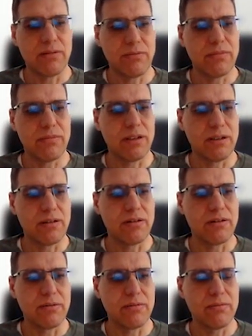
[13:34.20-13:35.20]
yeah,
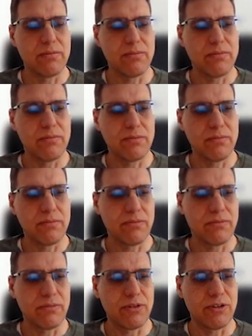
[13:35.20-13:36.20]
the
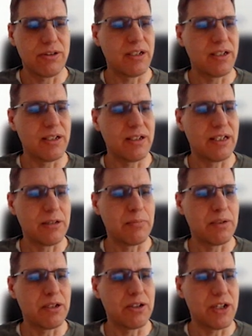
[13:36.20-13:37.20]
not
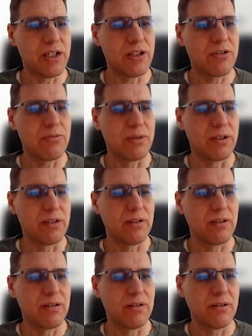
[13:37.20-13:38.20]
really that big change,
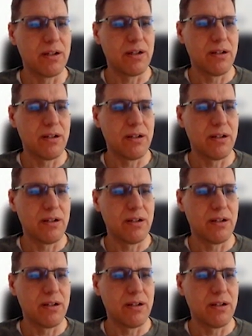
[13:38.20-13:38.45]
but